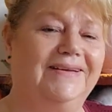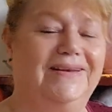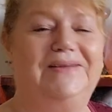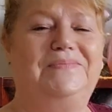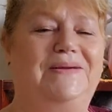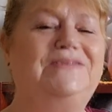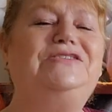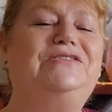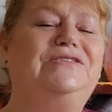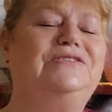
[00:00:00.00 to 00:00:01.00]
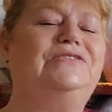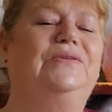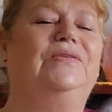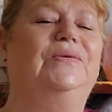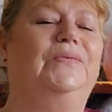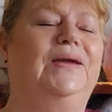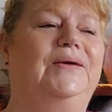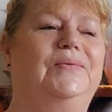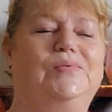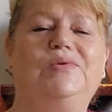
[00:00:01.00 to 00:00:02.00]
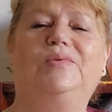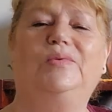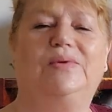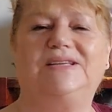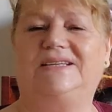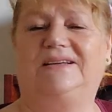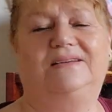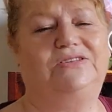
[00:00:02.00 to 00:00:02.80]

and I'd mentioned it during the week when we were watching a